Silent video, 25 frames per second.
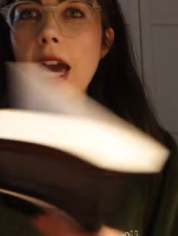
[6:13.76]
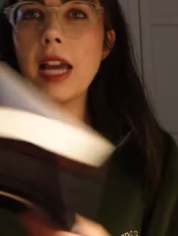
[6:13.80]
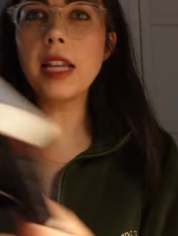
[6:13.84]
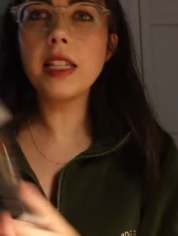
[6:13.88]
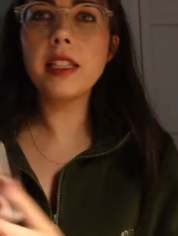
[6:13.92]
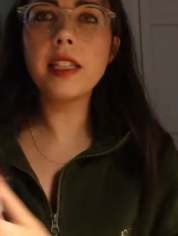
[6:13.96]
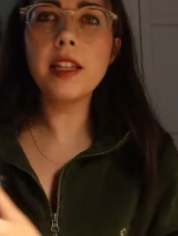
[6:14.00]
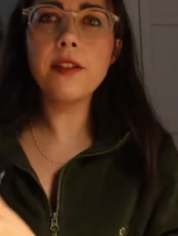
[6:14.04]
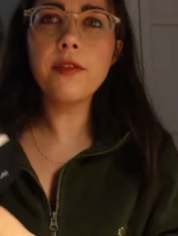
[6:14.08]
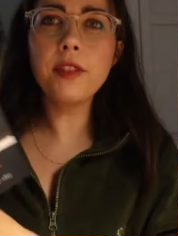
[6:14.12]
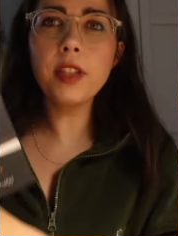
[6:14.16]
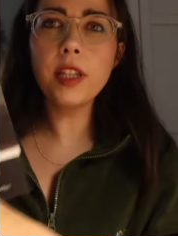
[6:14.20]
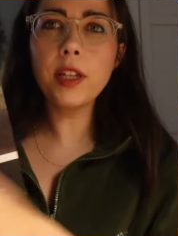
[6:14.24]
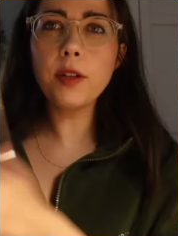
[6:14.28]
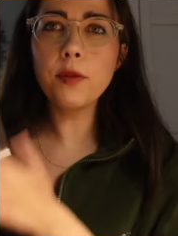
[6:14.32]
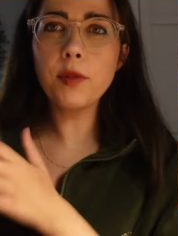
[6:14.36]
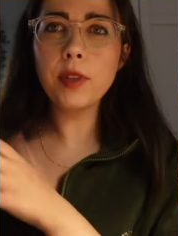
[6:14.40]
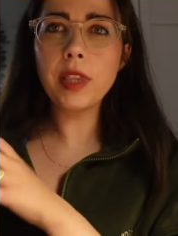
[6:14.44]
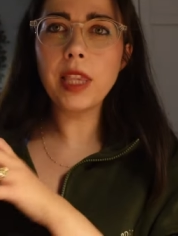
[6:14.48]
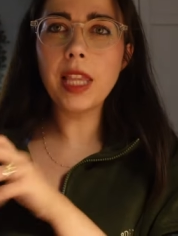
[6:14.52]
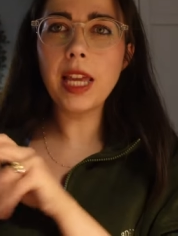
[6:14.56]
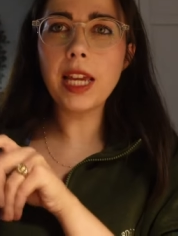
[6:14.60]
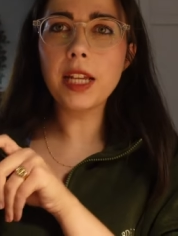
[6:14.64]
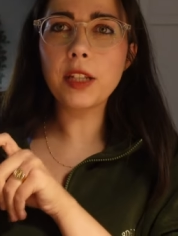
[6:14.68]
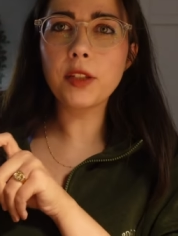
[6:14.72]
I definitely would
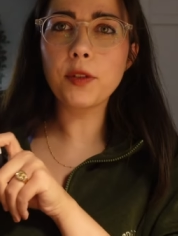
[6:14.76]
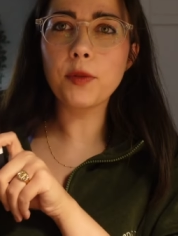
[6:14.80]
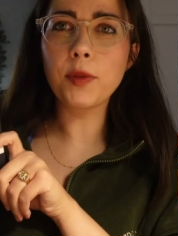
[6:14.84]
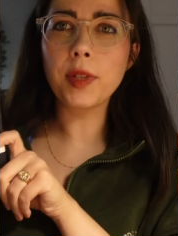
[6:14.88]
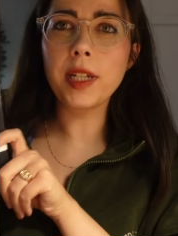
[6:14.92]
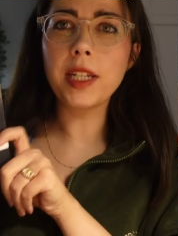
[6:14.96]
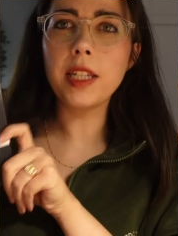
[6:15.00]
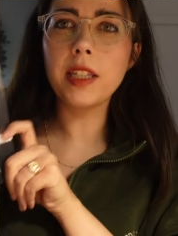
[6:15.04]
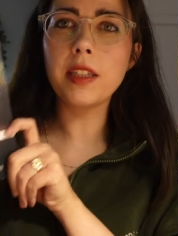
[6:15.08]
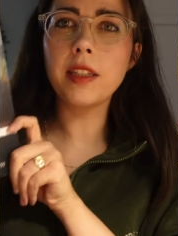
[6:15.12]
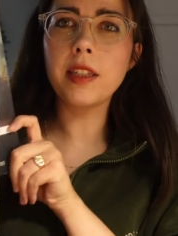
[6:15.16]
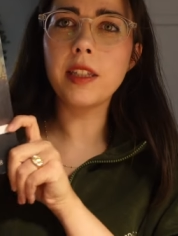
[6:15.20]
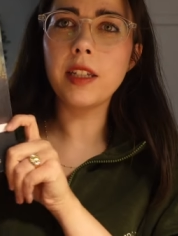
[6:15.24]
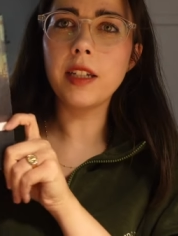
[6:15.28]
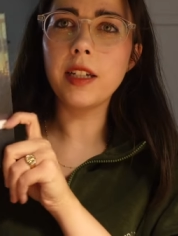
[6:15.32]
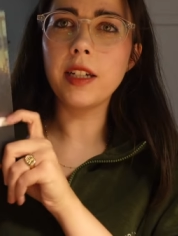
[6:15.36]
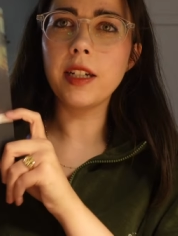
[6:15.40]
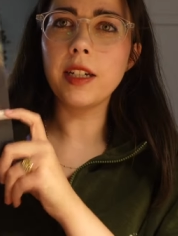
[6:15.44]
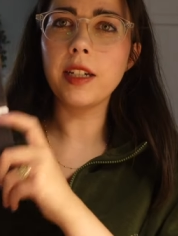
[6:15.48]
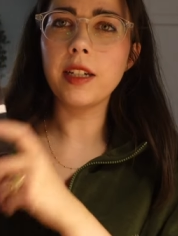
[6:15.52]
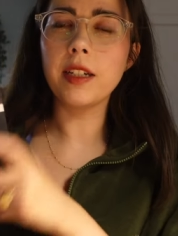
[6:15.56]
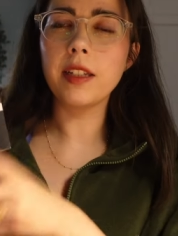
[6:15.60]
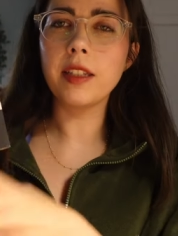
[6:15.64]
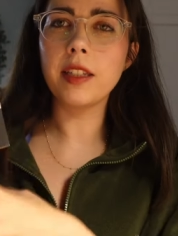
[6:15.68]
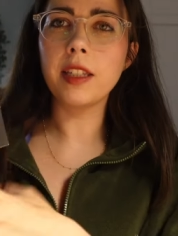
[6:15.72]
like to read
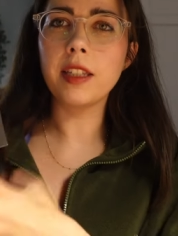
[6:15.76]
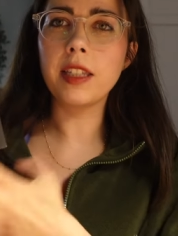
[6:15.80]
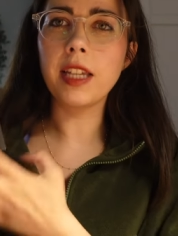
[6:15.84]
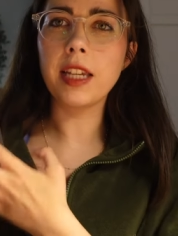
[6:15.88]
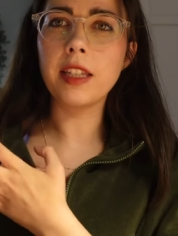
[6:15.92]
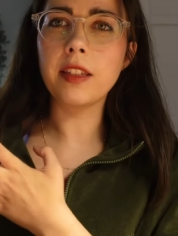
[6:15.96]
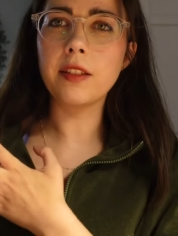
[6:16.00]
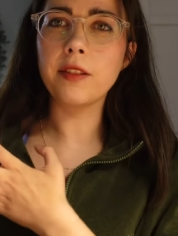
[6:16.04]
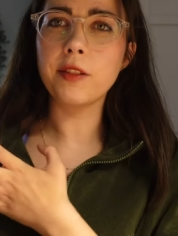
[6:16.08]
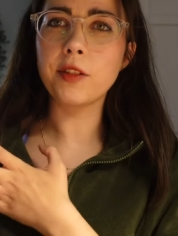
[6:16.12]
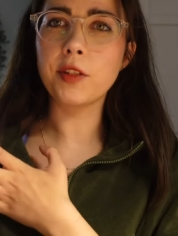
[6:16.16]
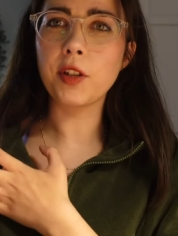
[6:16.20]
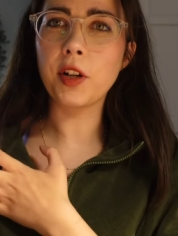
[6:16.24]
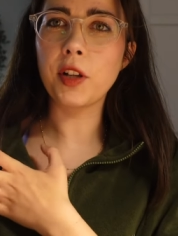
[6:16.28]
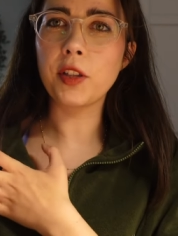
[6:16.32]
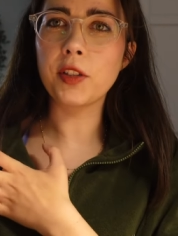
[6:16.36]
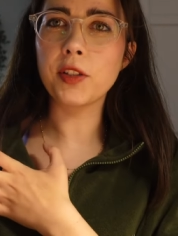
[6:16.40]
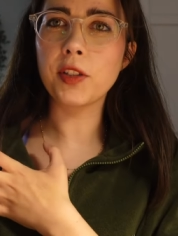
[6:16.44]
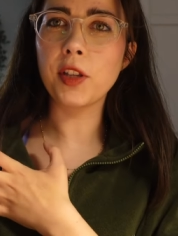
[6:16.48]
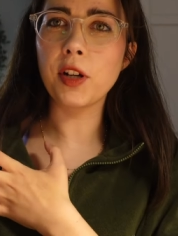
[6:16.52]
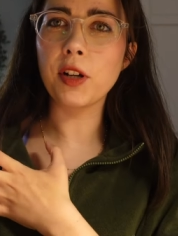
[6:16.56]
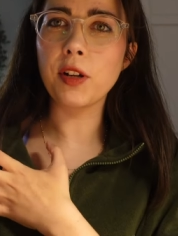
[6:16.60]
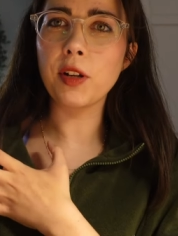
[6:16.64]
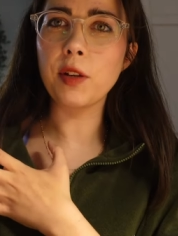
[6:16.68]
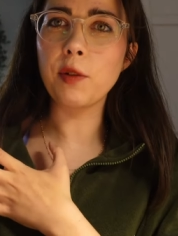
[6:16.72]
the title short
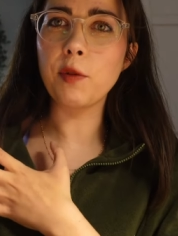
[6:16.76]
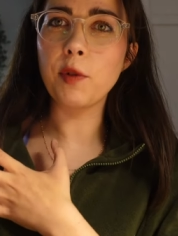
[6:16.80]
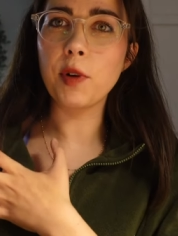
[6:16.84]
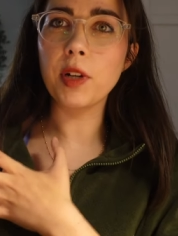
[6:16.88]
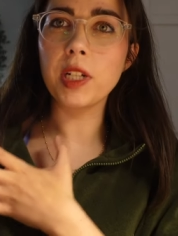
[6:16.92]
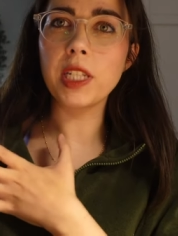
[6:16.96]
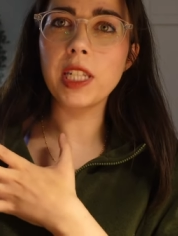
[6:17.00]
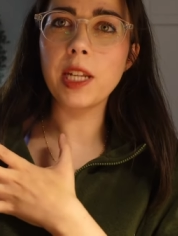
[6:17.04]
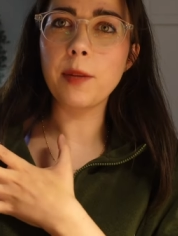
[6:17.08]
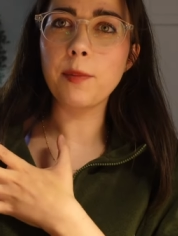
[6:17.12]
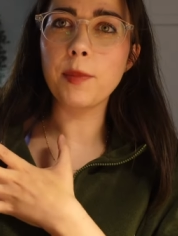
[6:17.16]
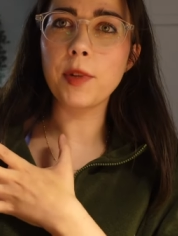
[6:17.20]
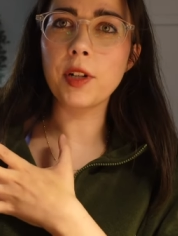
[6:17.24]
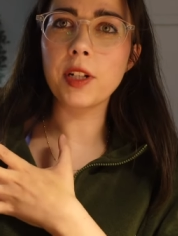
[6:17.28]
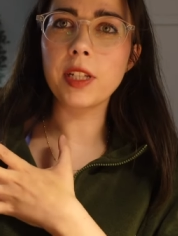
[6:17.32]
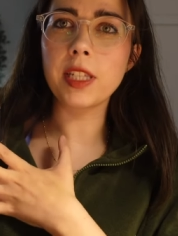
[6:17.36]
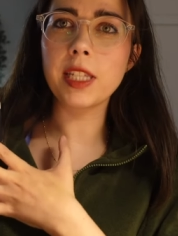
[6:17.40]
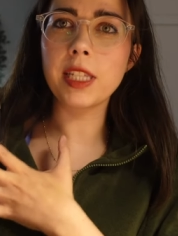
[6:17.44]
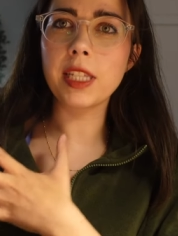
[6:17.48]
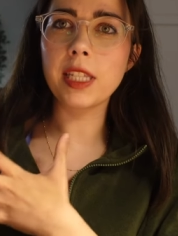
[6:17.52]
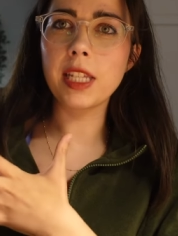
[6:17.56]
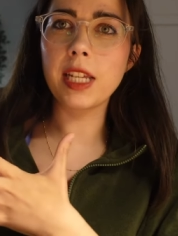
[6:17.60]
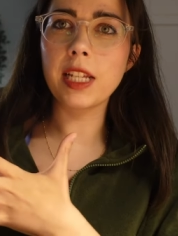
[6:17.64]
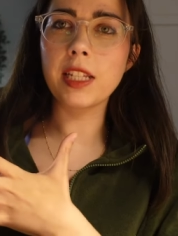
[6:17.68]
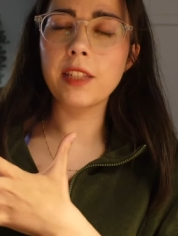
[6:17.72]
story Ward number
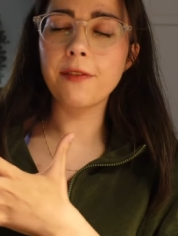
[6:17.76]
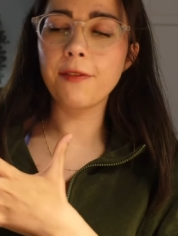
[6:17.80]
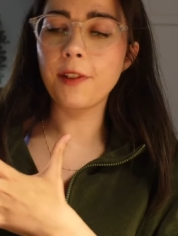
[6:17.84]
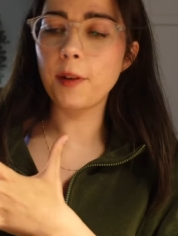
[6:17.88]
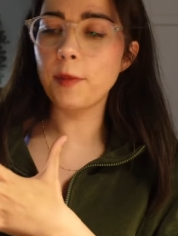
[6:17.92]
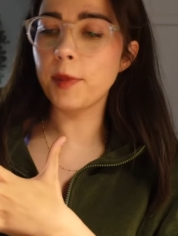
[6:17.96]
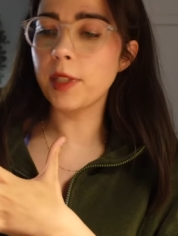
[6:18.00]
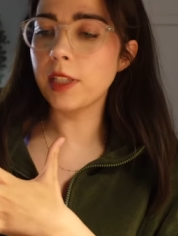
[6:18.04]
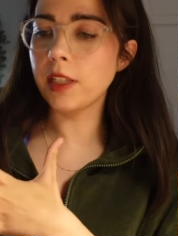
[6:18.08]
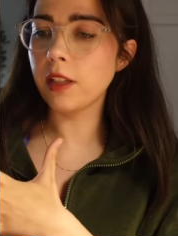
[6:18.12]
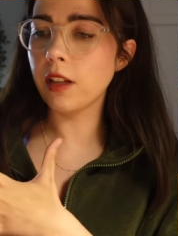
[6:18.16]
6 from this